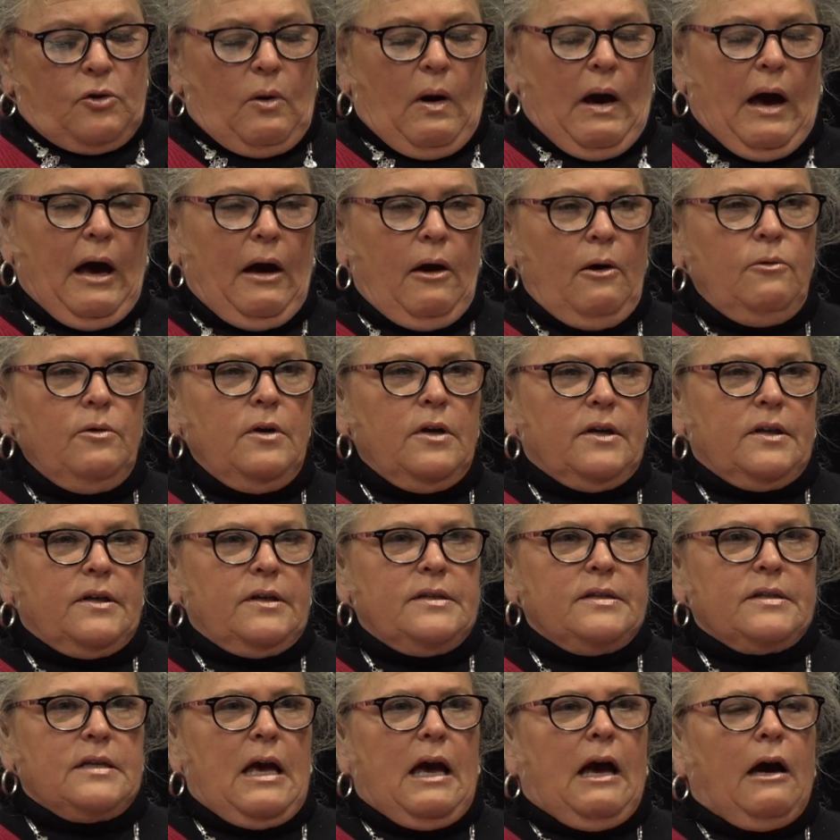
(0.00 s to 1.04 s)
how
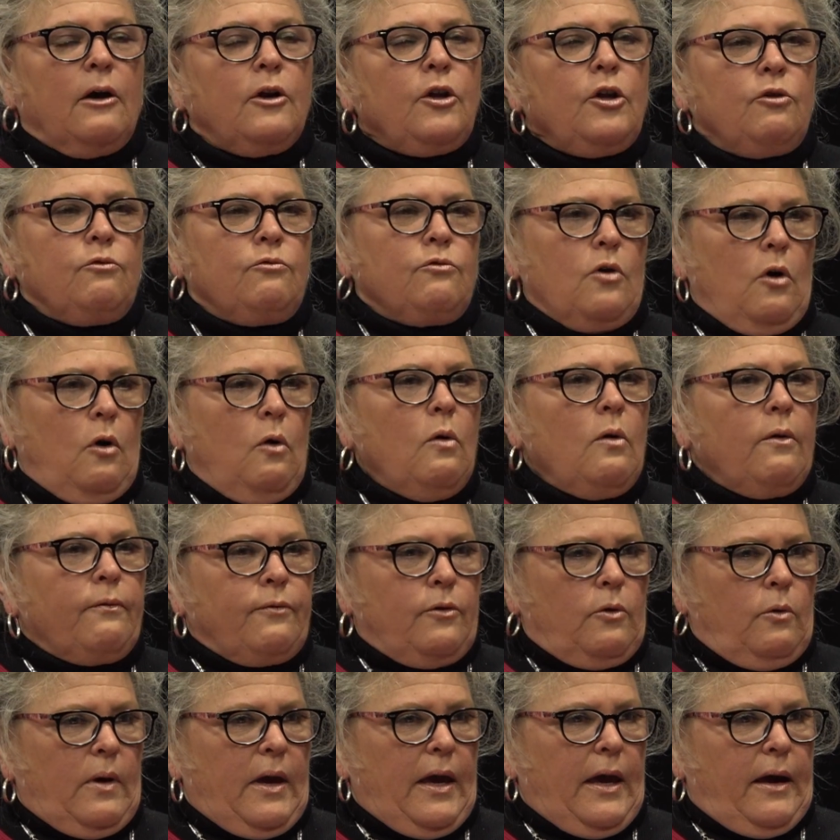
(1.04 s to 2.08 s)
do you know if
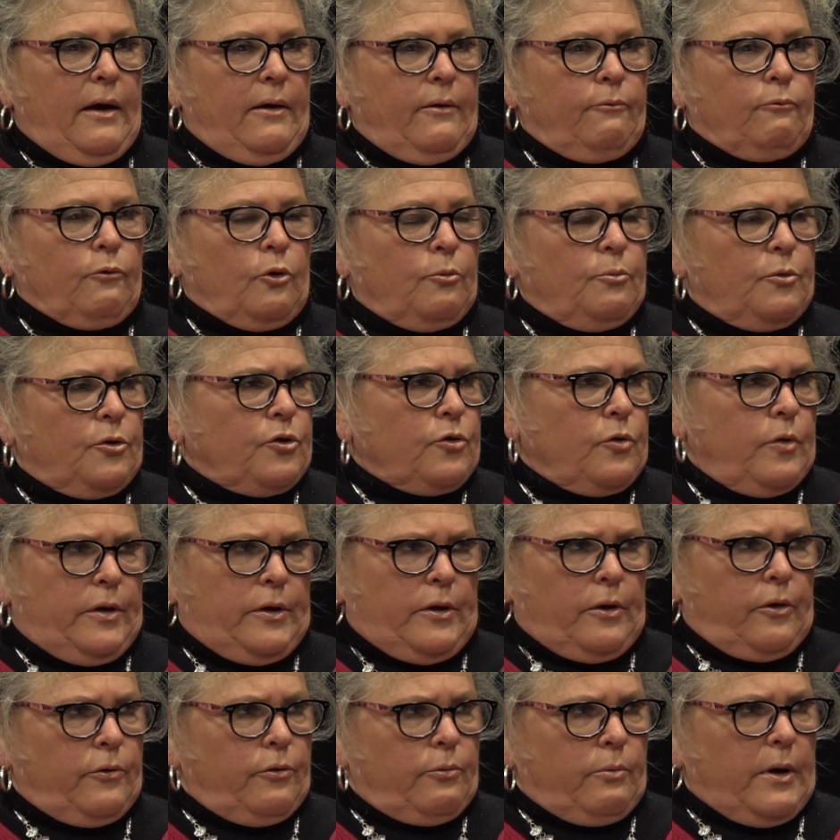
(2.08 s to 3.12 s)
you have rheumatoid
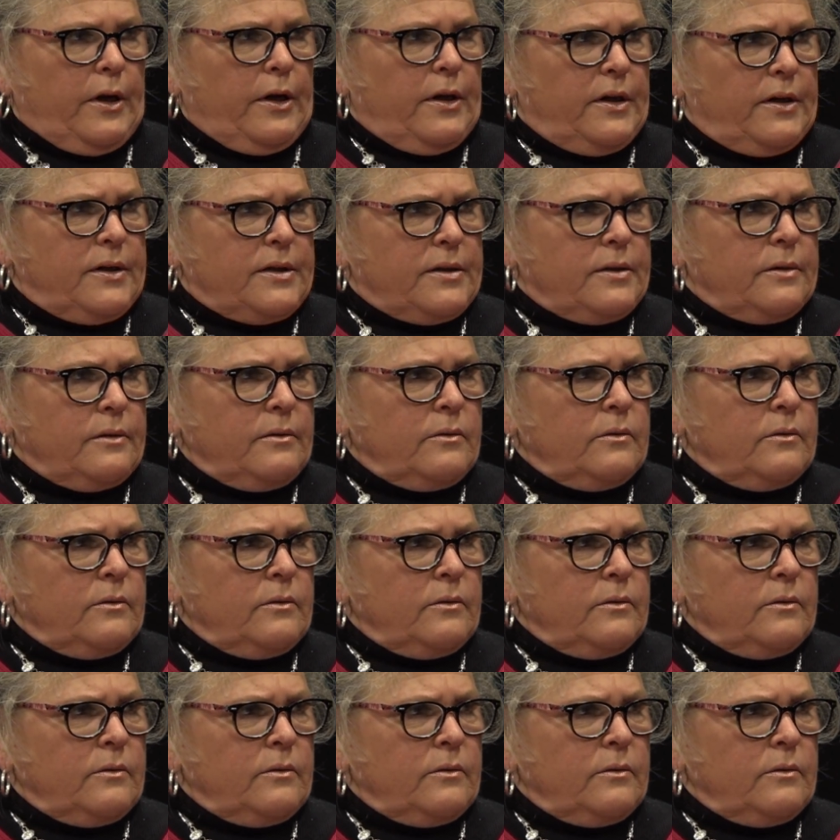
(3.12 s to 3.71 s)
arthritis?